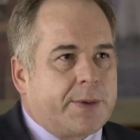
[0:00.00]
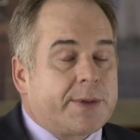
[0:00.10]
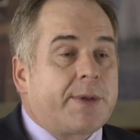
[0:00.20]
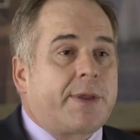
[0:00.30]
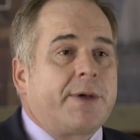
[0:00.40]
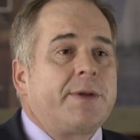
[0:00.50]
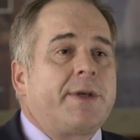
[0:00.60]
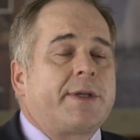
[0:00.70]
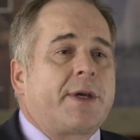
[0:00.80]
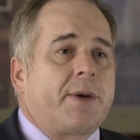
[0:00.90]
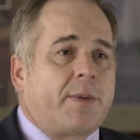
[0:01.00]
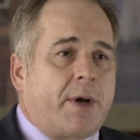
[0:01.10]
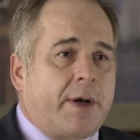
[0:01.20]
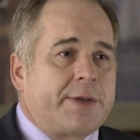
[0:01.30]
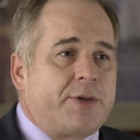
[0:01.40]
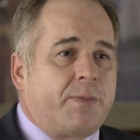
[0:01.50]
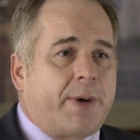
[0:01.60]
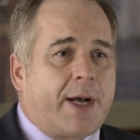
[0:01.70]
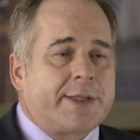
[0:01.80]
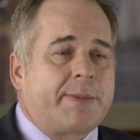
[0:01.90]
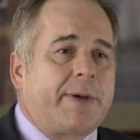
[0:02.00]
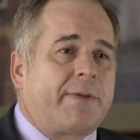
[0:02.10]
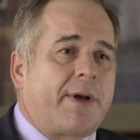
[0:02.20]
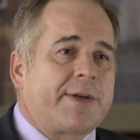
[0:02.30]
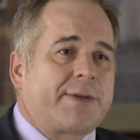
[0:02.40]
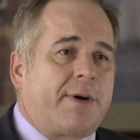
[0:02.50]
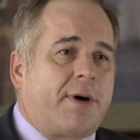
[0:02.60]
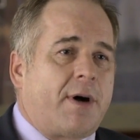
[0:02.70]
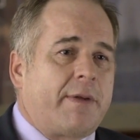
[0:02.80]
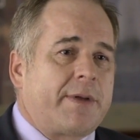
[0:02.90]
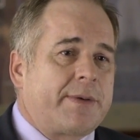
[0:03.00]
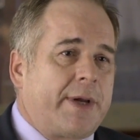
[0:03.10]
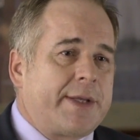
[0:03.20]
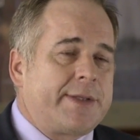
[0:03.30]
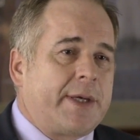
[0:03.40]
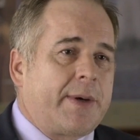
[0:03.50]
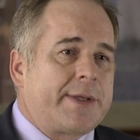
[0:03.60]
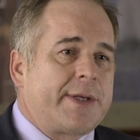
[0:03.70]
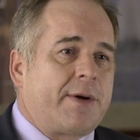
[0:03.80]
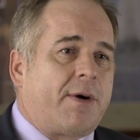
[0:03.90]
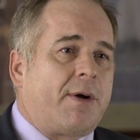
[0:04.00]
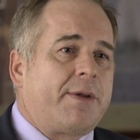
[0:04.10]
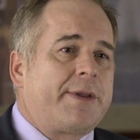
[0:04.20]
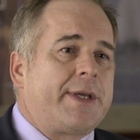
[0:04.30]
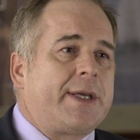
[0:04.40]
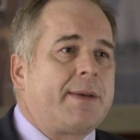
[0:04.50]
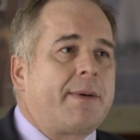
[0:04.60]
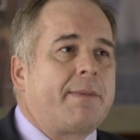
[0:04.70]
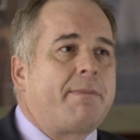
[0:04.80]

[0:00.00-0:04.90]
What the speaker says: So the third thing that can go wrong is you possibly have lost all of the trade secrets and all the